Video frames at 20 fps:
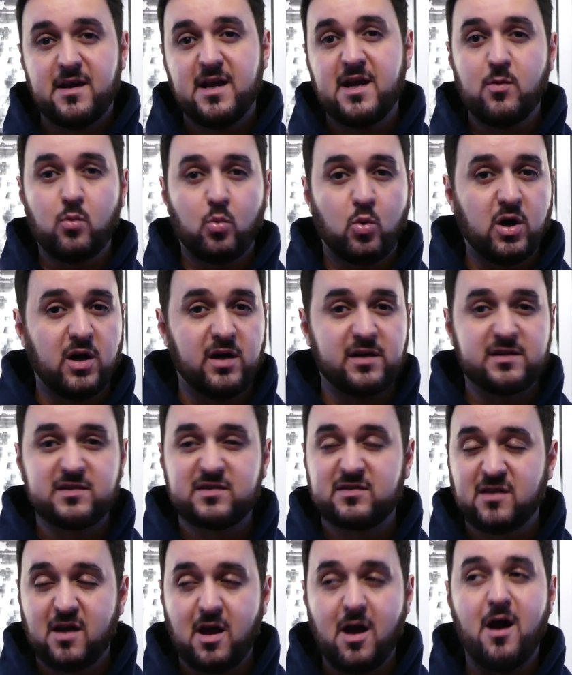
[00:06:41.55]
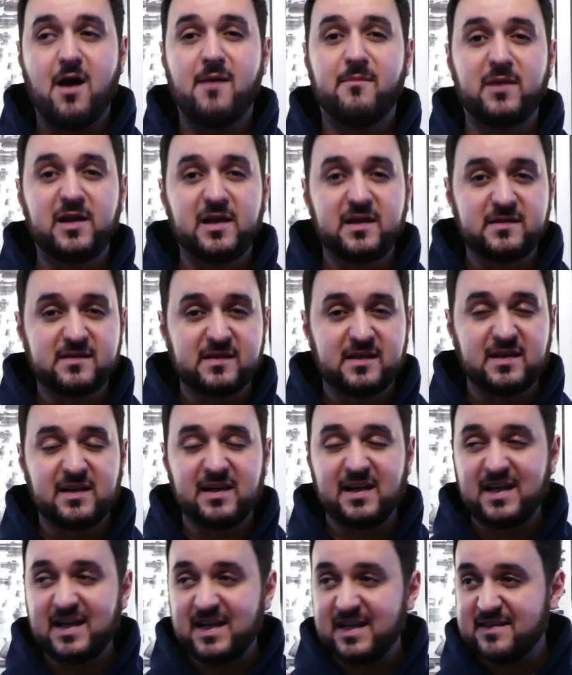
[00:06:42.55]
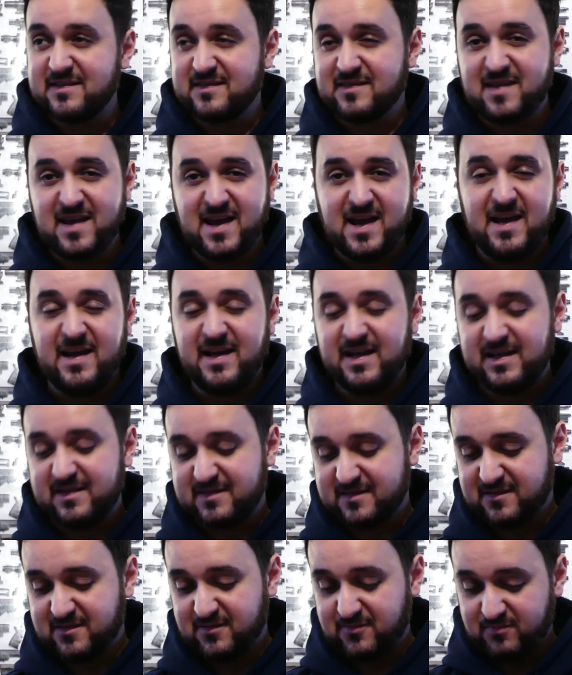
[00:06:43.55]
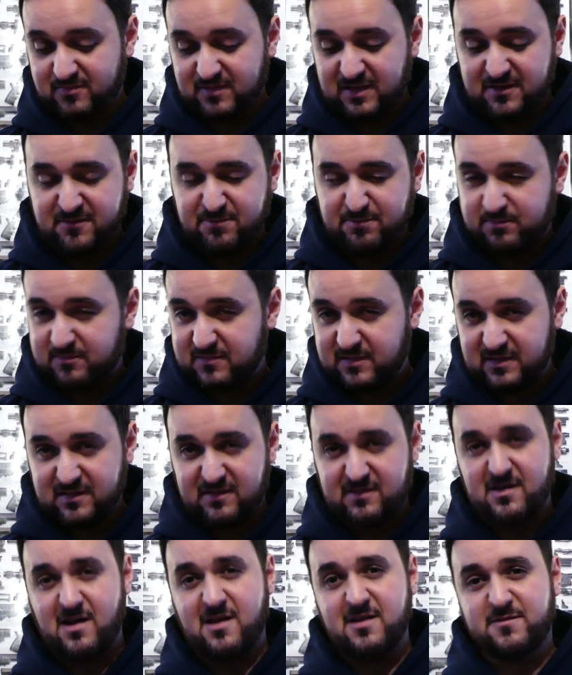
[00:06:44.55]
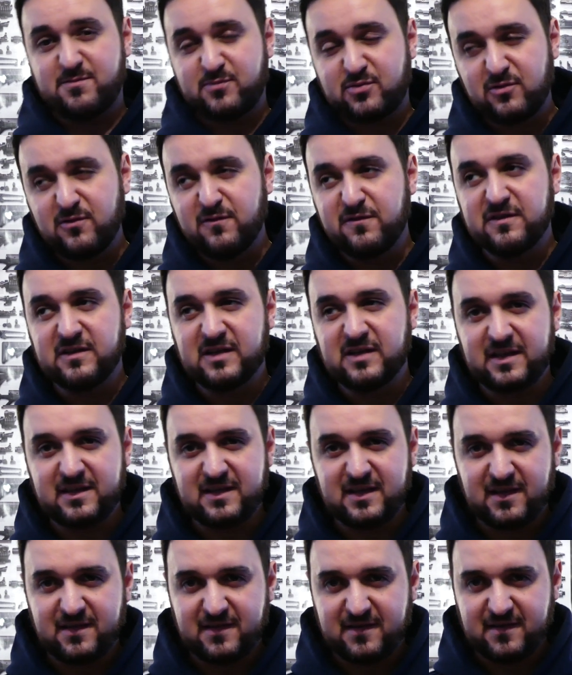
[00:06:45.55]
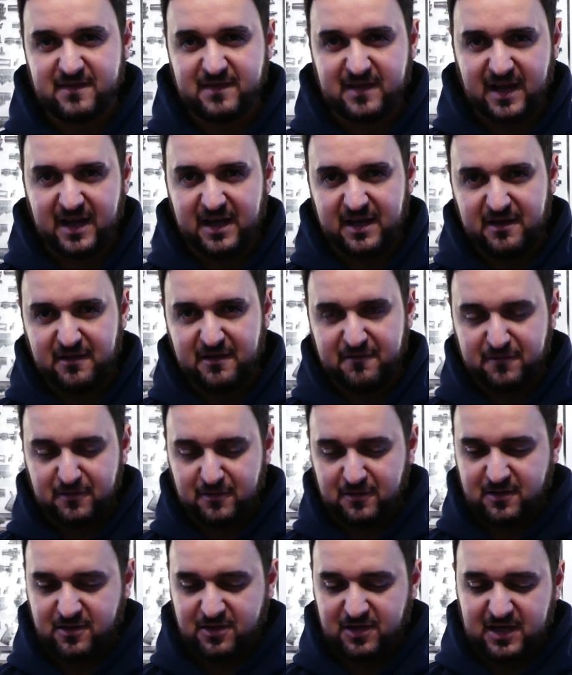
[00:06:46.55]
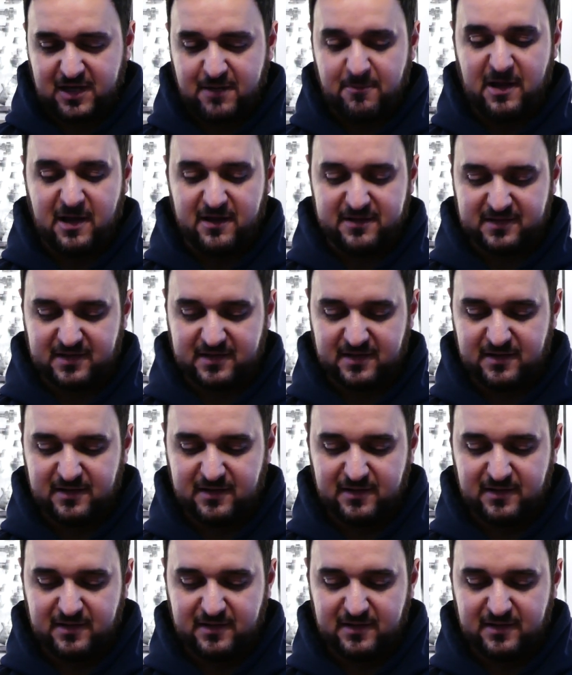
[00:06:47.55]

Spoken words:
It works amazing. It's there. The science proves it. At the end of the day, if you think about it.